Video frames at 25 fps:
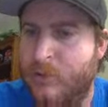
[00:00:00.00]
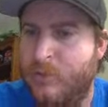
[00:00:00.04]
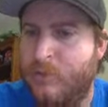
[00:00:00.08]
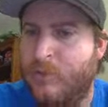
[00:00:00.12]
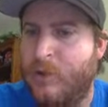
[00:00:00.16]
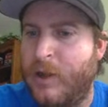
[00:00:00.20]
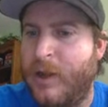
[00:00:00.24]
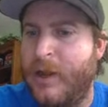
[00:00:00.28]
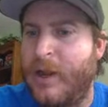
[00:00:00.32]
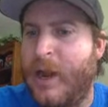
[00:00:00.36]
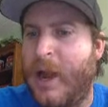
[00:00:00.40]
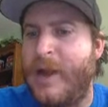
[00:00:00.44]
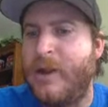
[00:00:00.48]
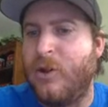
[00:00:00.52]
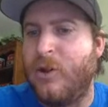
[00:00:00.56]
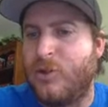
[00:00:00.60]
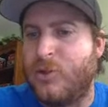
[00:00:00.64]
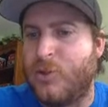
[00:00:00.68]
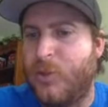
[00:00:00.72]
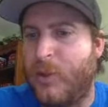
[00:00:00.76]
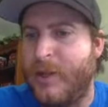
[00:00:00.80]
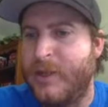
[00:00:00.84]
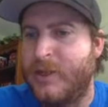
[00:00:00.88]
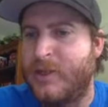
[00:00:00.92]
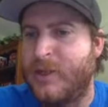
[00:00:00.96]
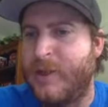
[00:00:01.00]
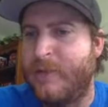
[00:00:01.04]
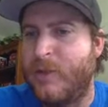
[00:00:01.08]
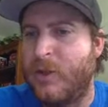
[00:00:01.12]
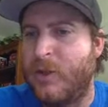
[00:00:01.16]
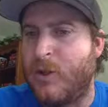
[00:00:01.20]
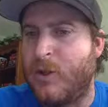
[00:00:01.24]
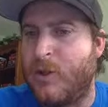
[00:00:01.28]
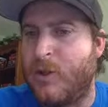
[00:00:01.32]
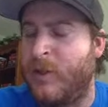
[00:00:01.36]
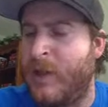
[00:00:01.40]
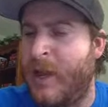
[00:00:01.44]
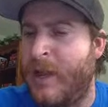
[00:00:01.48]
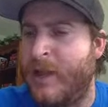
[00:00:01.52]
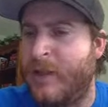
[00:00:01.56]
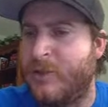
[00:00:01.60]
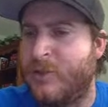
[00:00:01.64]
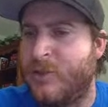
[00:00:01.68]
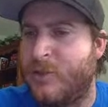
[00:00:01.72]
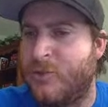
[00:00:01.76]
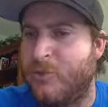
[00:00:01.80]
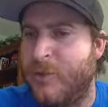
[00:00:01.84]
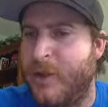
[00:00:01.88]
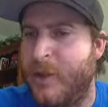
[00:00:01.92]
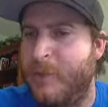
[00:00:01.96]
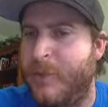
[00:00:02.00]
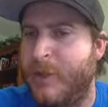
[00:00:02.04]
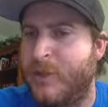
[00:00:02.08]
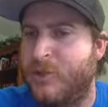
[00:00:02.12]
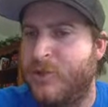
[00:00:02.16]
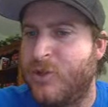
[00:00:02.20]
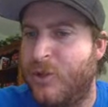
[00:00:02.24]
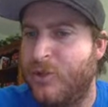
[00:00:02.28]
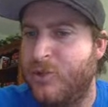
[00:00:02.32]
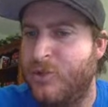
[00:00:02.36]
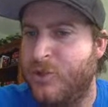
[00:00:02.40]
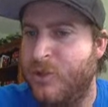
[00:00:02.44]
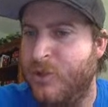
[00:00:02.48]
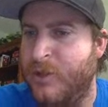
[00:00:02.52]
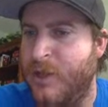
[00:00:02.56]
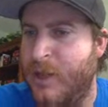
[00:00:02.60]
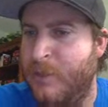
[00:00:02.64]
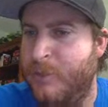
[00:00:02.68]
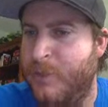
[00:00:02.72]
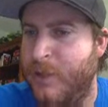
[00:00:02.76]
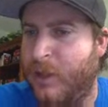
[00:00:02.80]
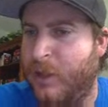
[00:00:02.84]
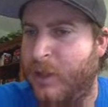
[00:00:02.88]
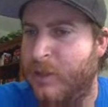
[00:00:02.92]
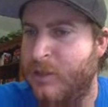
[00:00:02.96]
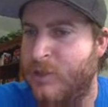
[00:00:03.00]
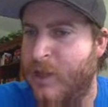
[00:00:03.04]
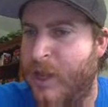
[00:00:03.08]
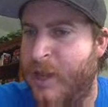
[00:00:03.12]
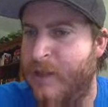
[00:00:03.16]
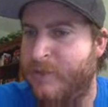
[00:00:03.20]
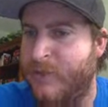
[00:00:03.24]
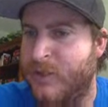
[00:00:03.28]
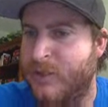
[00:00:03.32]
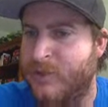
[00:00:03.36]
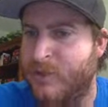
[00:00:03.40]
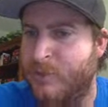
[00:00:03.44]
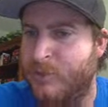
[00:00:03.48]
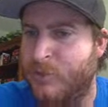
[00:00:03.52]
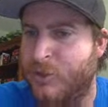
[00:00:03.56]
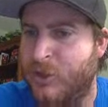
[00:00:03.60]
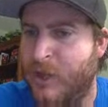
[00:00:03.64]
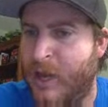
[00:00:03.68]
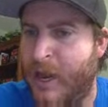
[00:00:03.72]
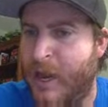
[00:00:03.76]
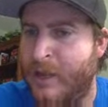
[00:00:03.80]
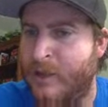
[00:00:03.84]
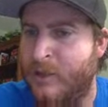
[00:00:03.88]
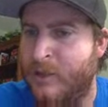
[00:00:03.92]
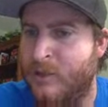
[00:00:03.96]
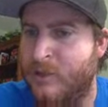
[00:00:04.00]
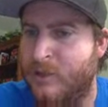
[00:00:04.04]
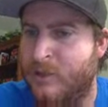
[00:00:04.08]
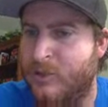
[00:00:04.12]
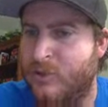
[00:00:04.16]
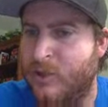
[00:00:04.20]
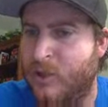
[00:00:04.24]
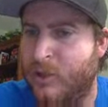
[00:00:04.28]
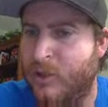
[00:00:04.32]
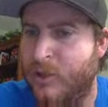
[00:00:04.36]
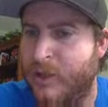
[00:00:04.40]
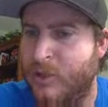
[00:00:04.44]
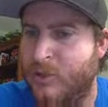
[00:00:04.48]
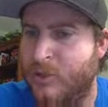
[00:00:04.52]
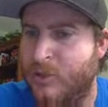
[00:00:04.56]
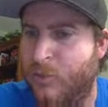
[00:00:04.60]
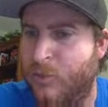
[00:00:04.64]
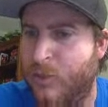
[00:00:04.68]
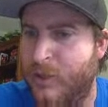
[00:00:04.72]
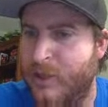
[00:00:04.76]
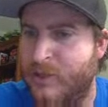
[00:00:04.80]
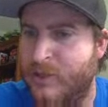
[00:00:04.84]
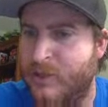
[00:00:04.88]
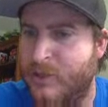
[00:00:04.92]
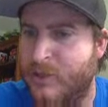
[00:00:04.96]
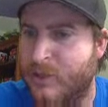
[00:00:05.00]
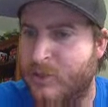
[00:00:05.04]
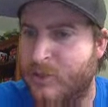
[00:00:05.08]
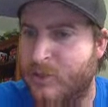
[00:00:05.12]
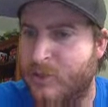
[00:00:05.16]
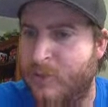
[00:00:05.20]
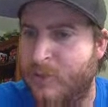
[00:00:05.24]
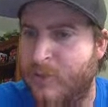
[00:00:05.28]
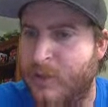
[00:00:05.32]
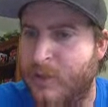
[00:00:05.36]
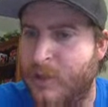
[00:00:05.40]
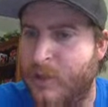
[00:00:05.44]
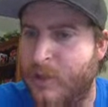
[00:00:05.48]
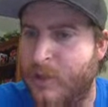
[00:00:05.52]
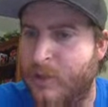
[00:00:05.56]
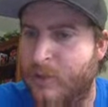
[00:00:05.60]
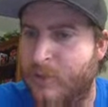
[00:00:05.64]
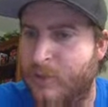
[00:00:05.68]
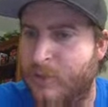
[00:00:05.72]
Right, I know 27 over 9 is 3, but don't do that because I have to subtract, so I'll get 26 over 9.